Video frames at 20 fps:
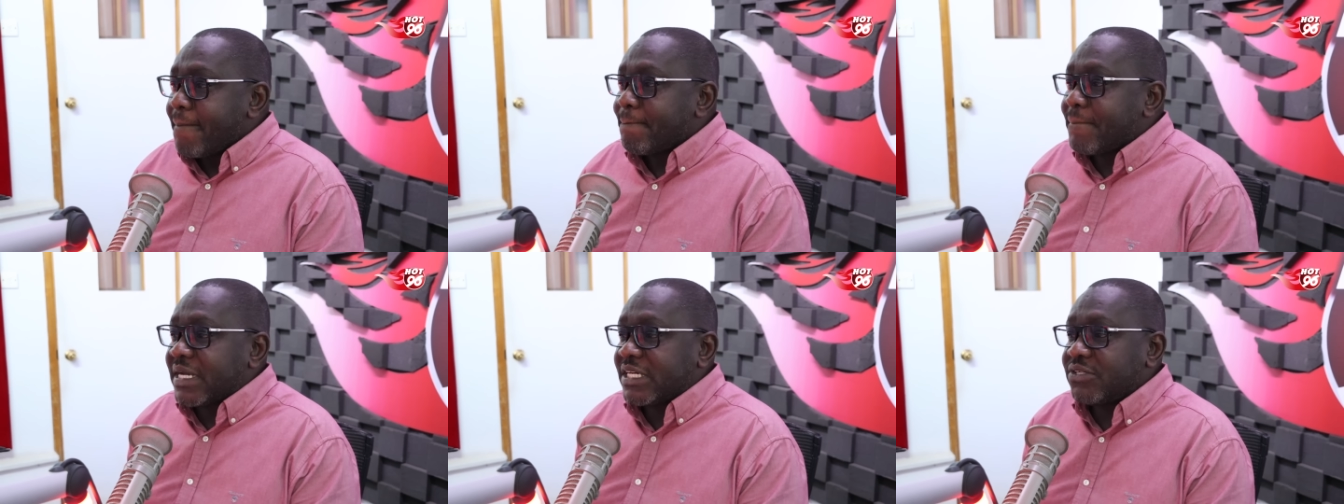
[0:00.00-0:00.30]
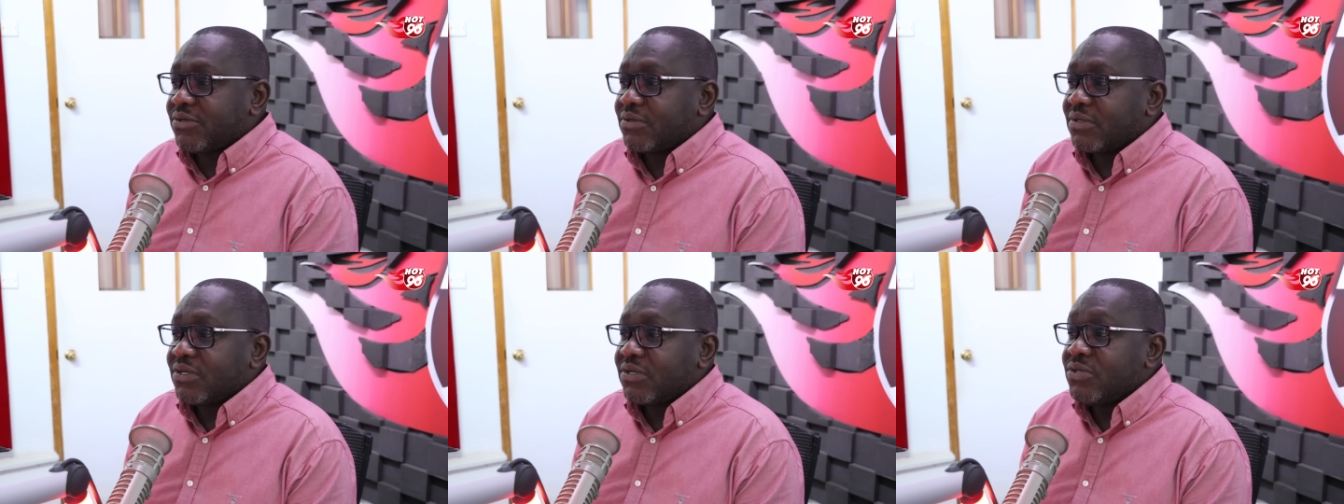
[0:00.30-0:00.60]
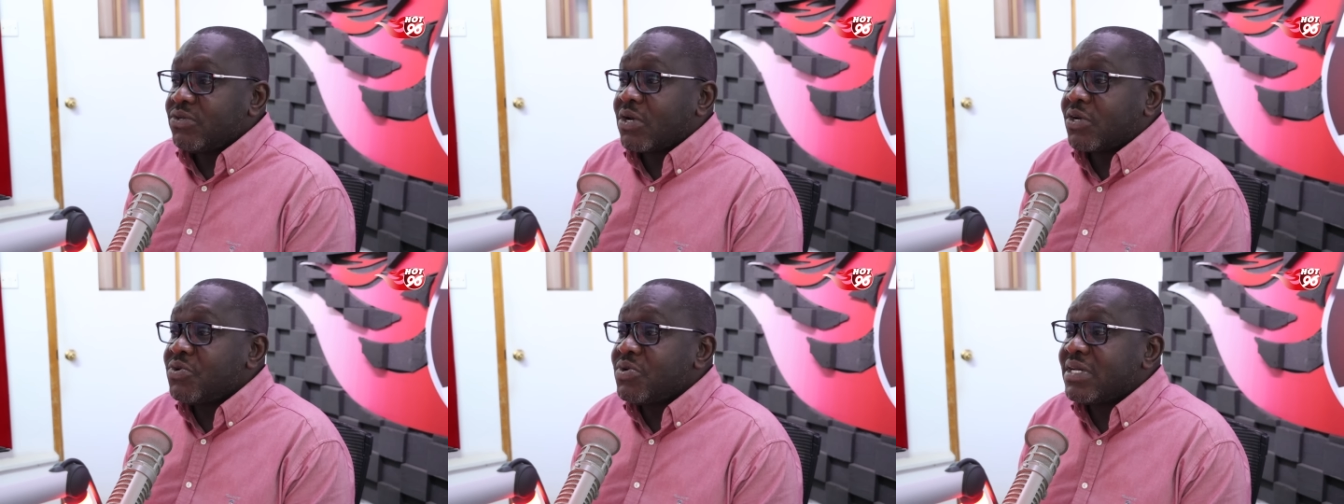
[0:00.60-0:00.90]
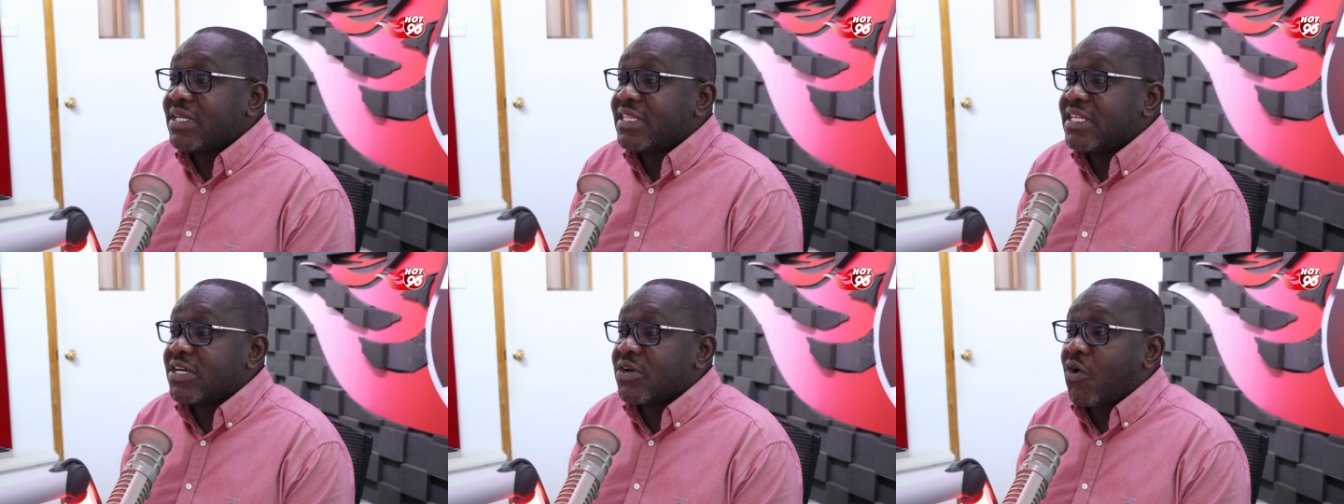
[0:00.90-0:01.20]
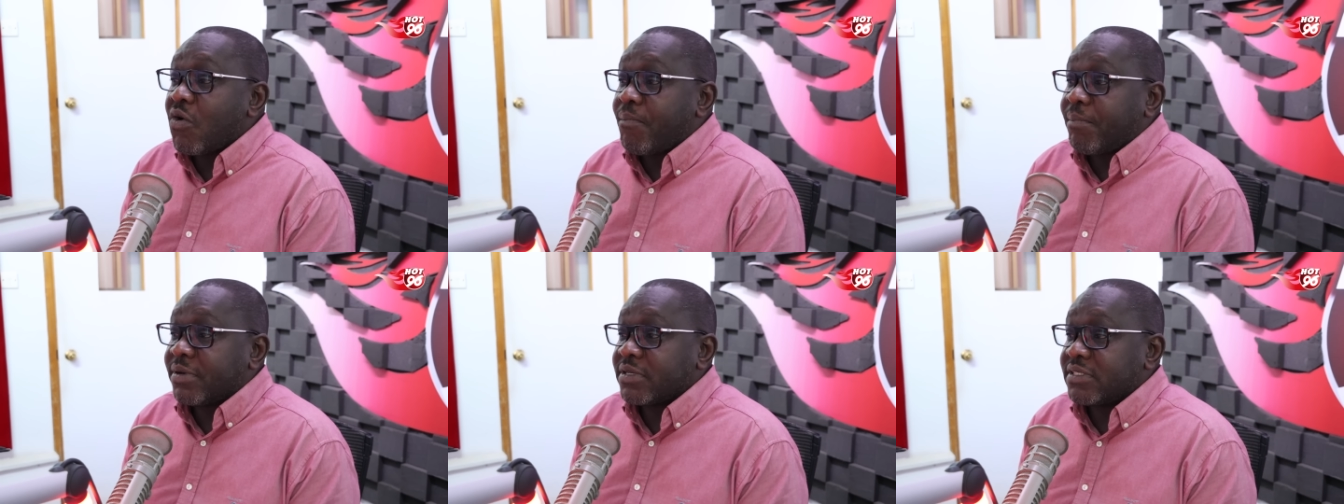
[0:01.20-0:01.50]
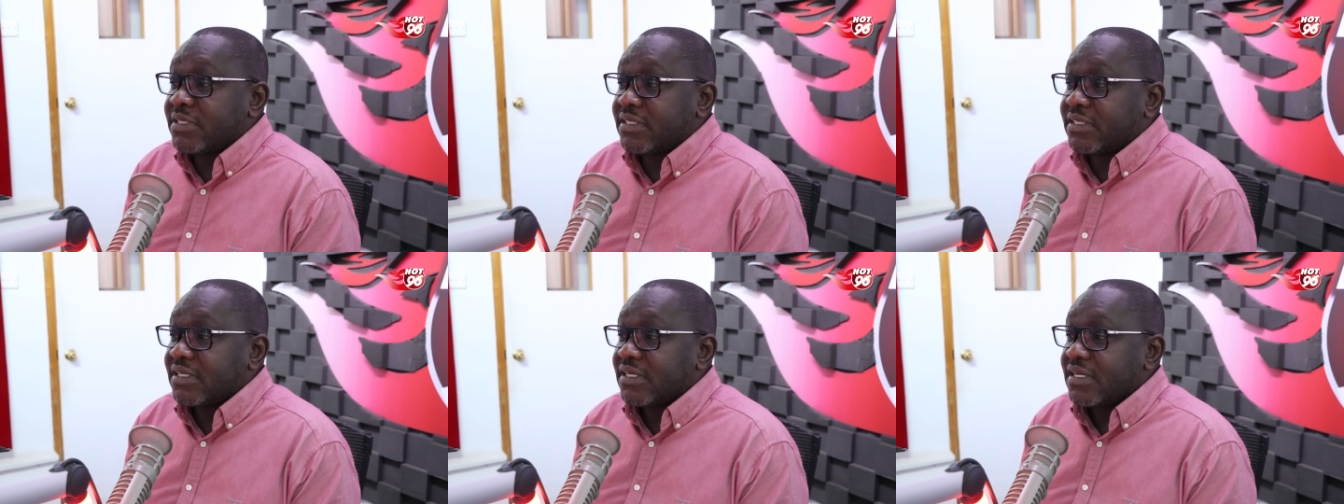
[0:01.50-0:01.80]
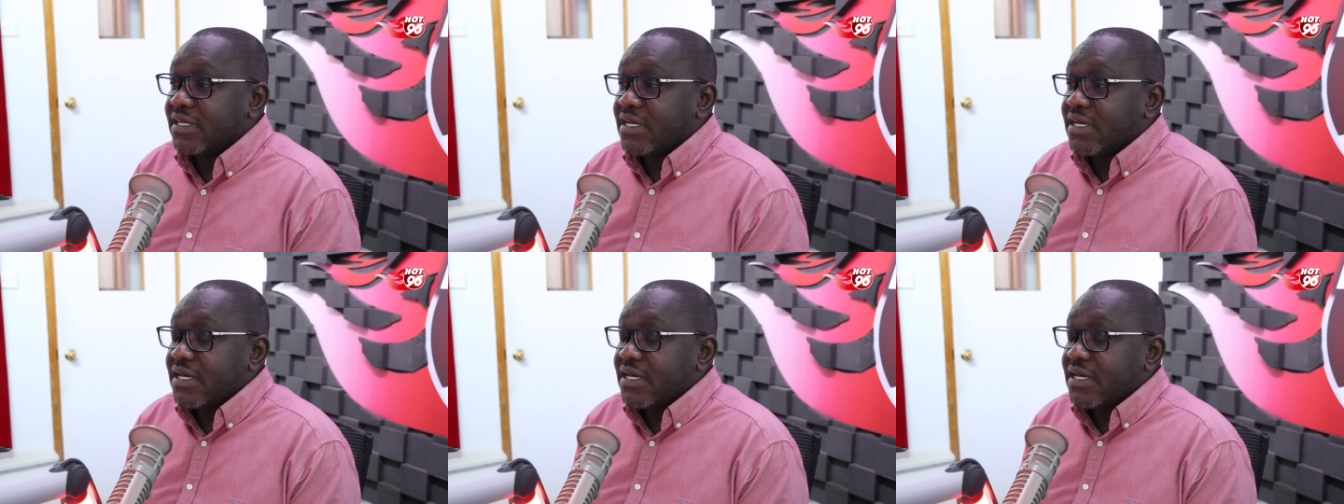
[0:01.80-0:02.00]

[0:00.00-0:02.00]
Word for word: but you are doing the opposite.